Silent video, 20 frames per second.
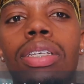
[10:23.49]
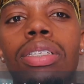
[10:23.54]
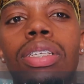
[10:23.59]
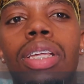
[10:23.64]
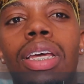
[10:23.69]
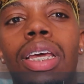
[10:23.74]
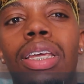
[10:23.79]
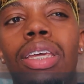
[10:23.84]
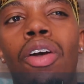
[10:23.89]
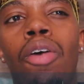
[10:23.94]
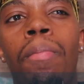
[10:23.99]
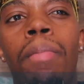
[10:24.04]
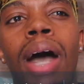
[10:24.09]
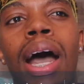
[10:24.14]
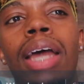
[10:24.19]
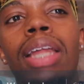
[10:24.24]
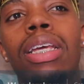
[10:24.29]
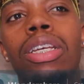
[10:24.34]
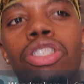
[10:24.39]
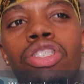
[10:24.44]
Cause like your
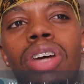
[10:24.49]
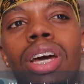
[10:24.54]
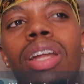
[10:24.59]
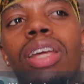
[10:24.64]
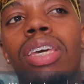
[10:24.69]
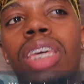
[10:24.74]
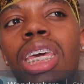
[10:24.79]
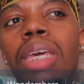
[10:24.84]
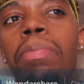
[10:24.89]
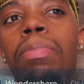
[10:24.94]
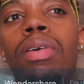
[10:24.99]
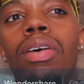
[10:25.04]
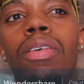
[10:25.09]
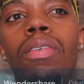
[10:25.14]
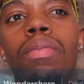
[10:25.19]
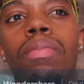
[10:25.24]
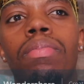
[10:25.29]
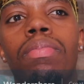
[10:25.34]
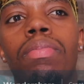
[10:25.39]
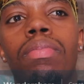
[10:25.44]
body is trying to keep
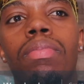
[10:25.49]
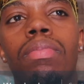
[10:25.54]
up